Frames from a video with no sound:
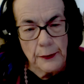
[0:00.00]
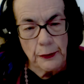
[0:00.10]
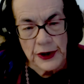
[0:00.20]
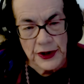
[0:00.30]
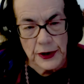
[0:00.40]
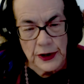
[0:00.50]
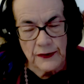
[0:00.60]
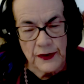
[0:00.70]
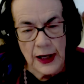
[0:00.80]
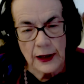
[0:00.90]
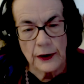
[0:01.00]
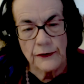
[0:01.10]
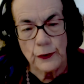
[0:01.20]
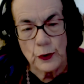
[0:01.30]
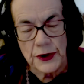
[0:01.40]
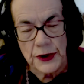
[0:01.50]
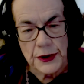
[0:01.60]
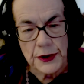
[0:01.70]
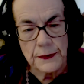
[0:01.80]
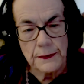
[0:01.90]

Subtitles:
presence of the Allied forces.